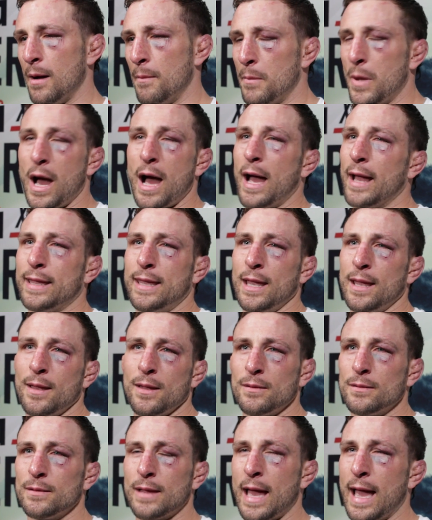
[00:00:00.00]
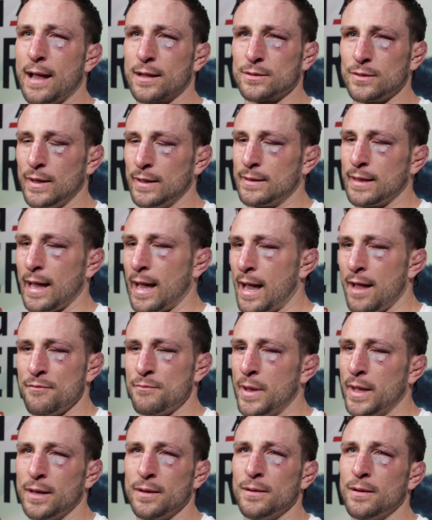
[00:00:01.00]
But I can't act like that
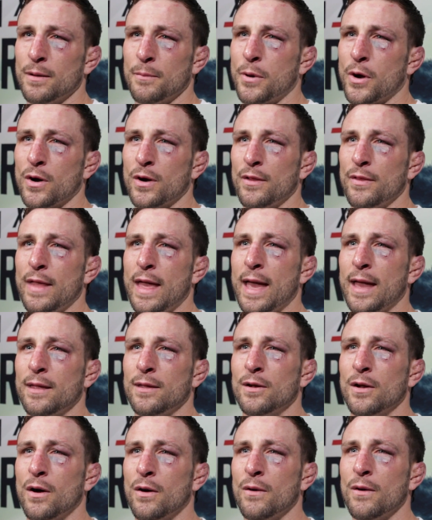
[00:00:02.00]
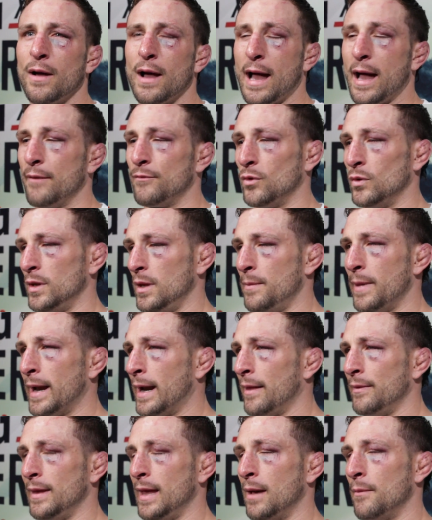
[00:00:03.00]
I've been a part of that. I've only
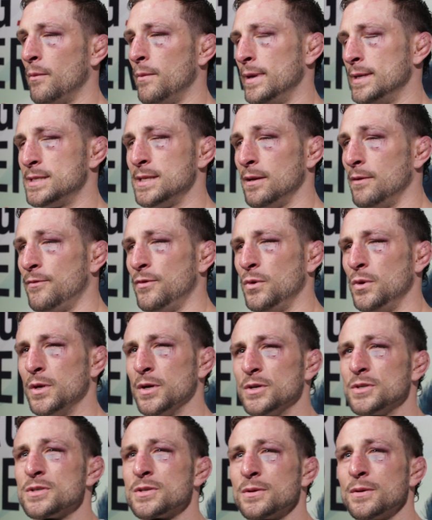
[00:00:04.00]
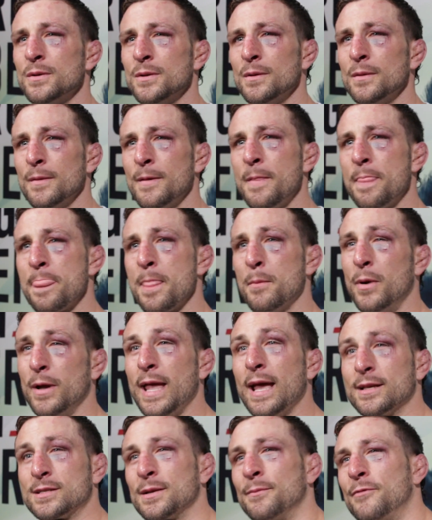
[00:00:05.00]
been on the MMA scene a few years. But
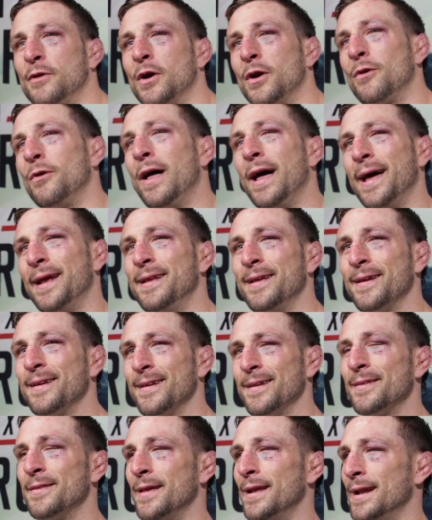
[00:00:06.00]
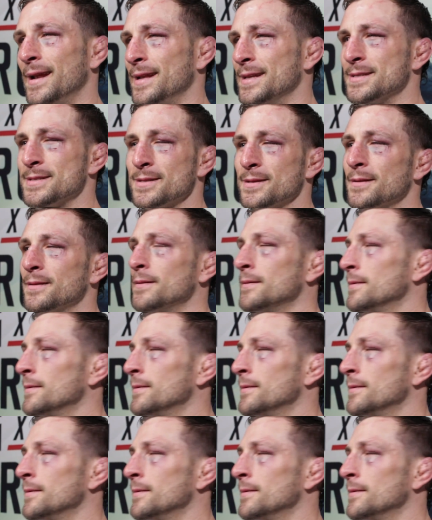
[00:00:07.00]
yes, I'm very glad that it is.